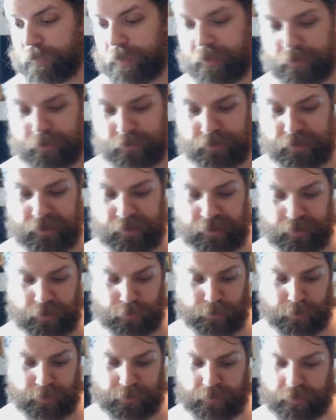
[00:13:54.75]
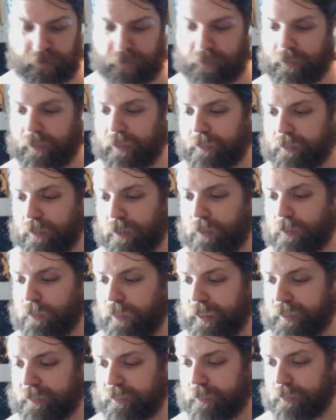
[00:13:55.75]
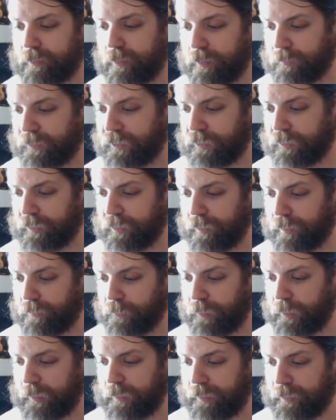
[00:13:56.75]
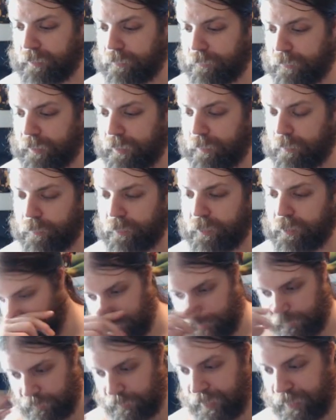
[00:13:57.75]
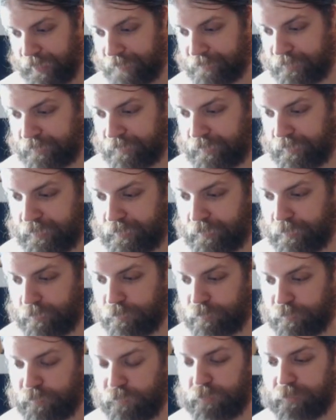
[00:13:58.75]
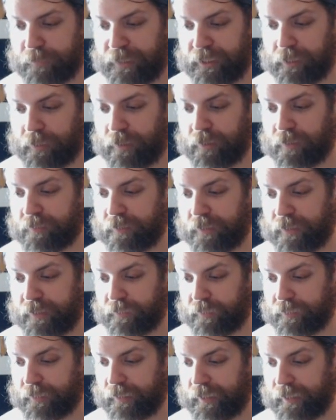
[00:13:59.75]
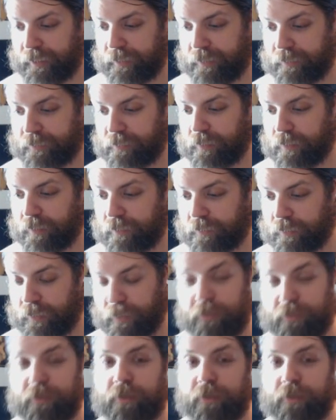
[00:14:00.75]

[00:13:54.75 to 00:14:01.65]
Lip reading: think there's any humans in this deck, so that ability never gets activated. But having the removal spell on a stick like that is good.